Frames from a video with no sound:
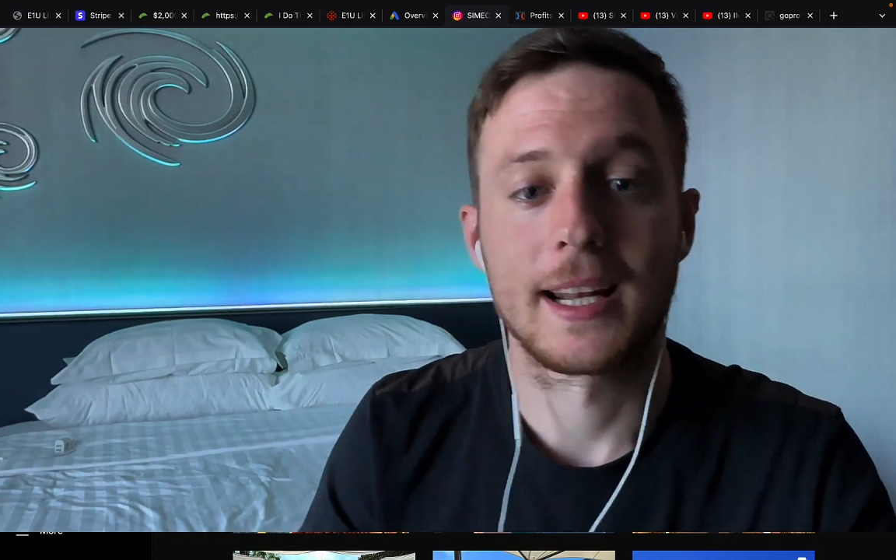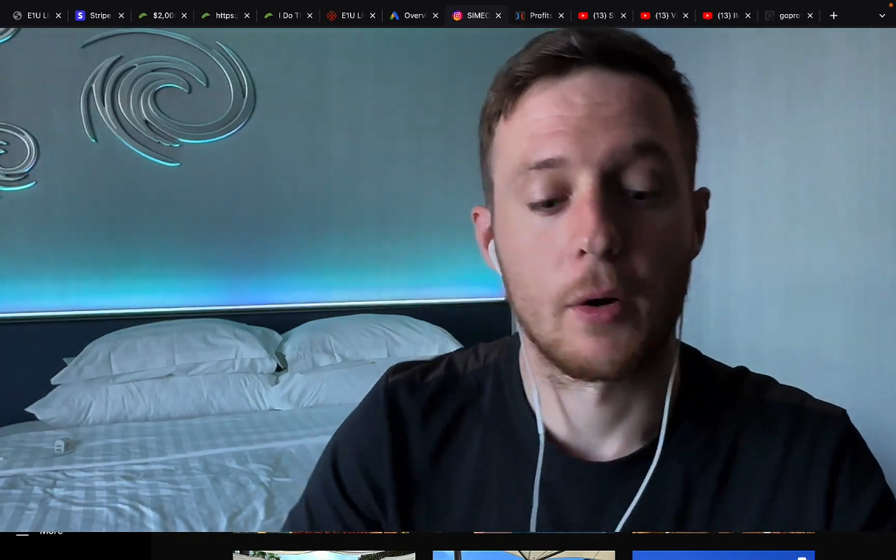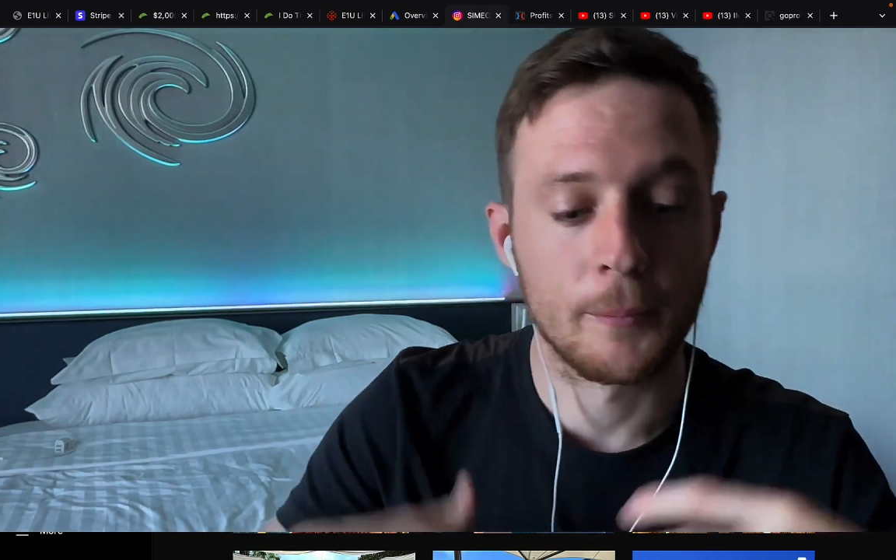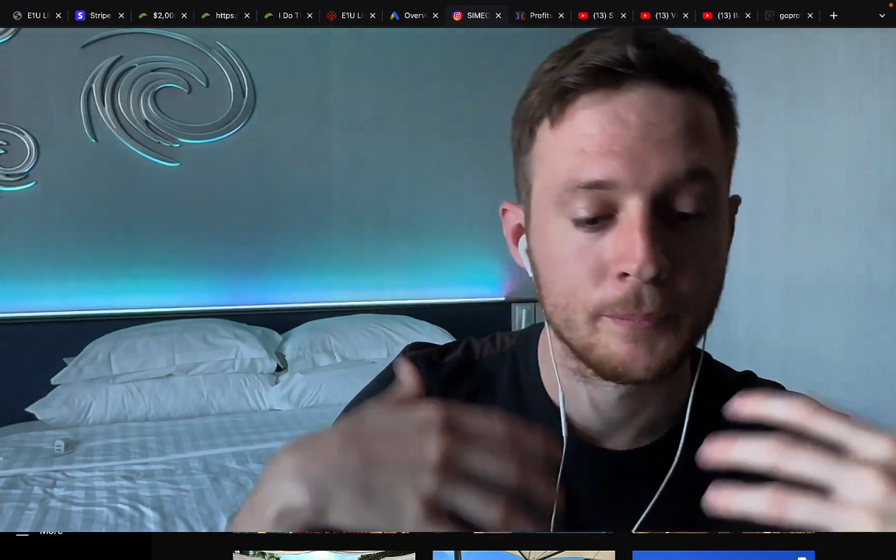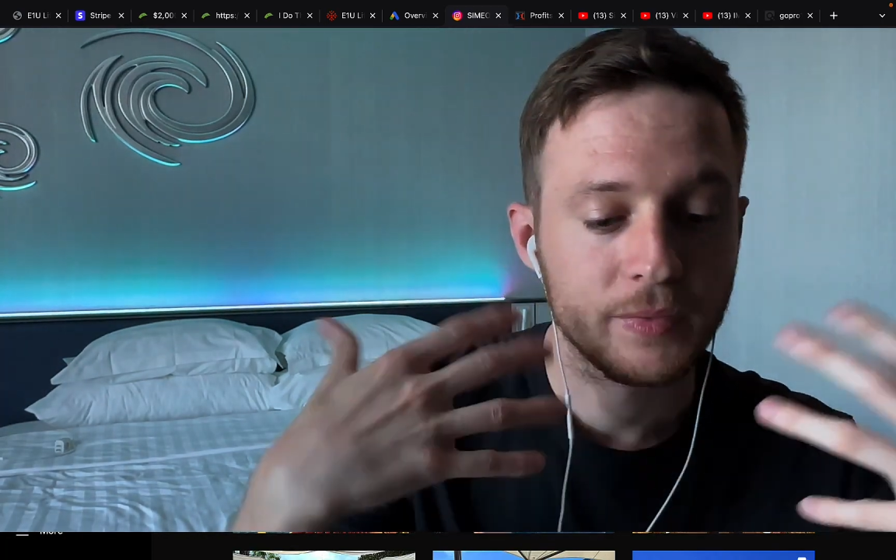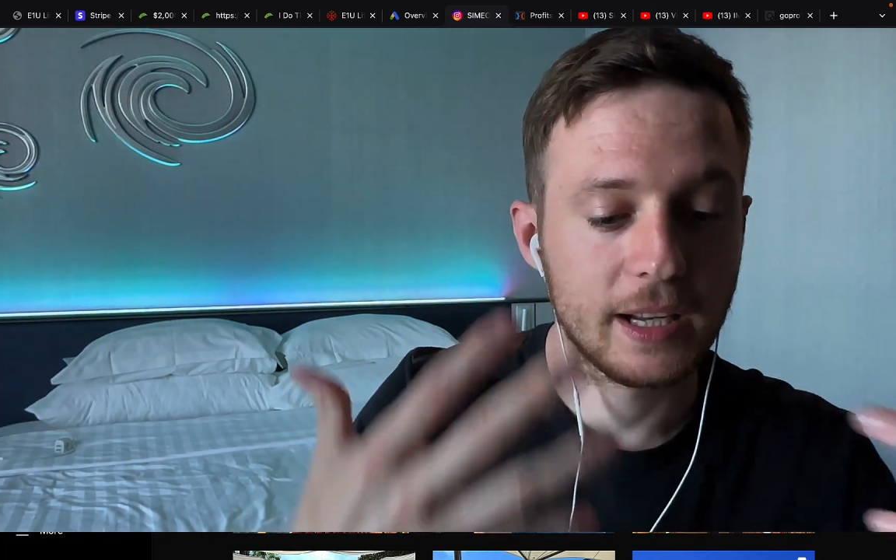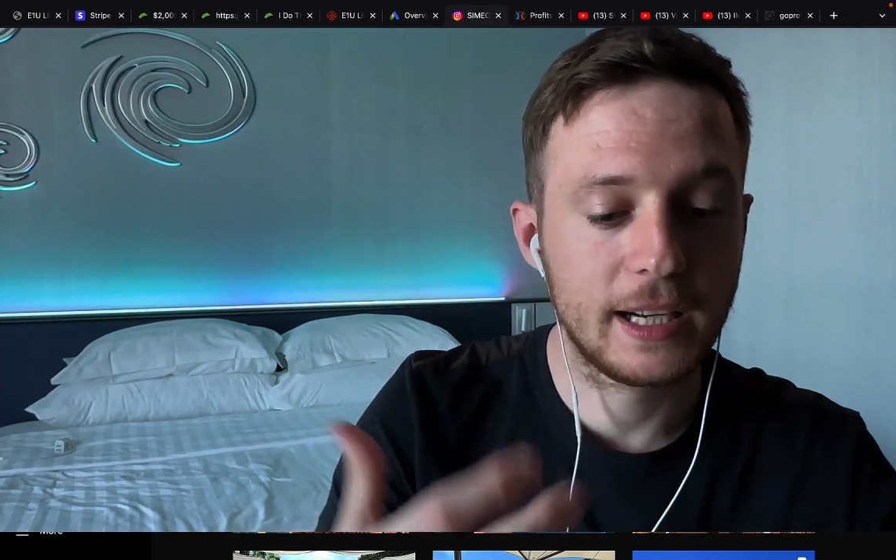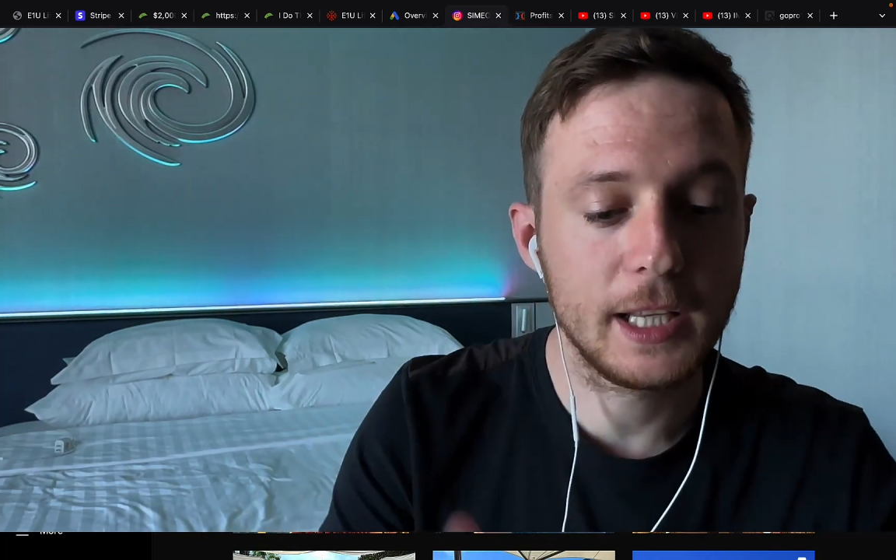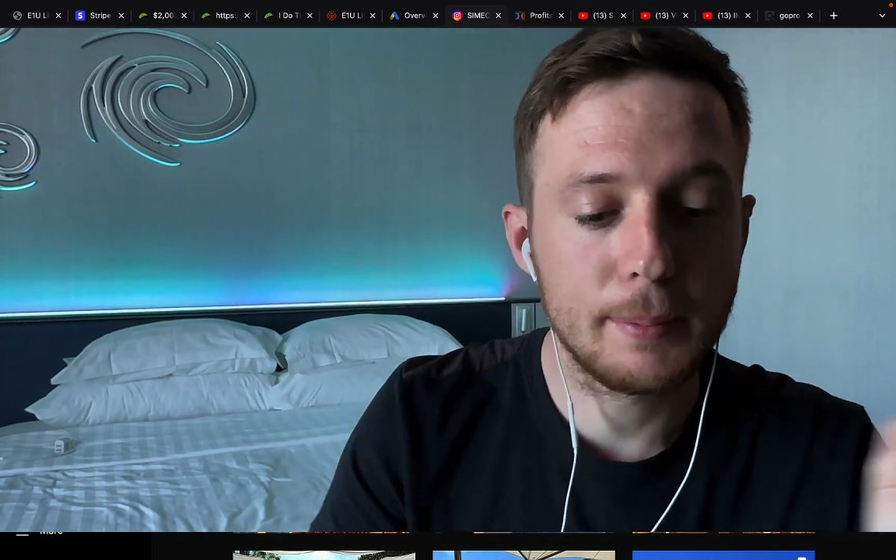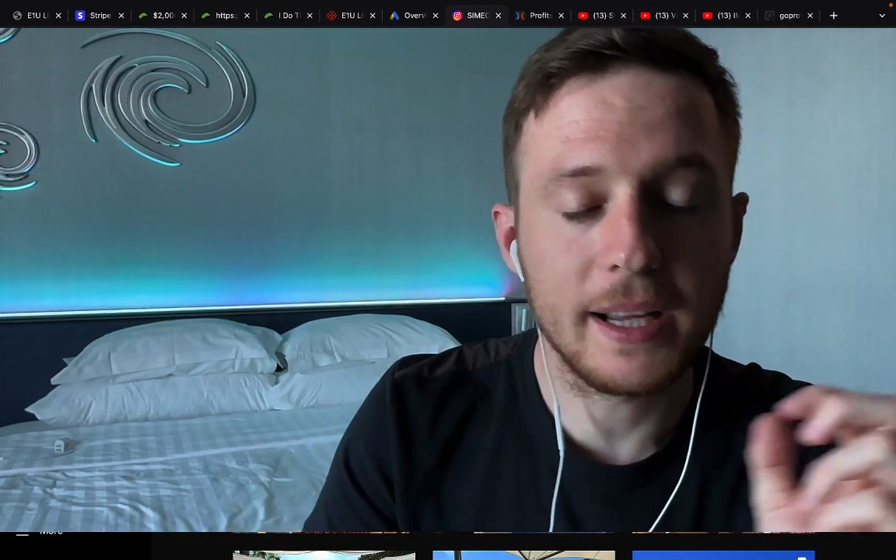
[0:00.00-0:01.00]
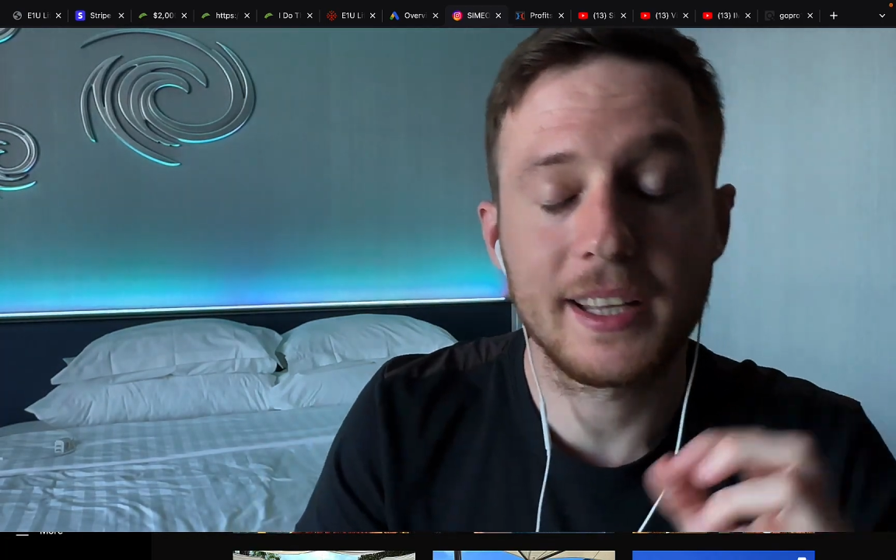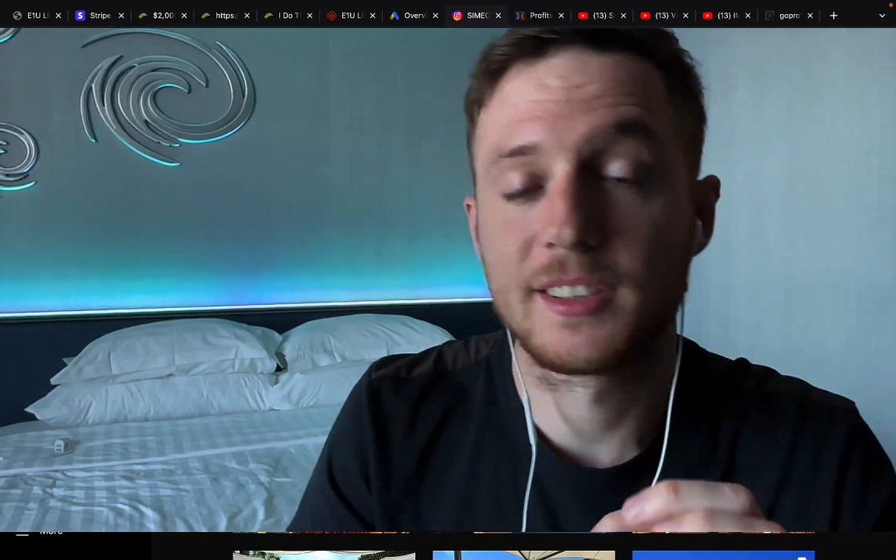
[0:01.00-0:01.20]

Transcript: Now, ClickBank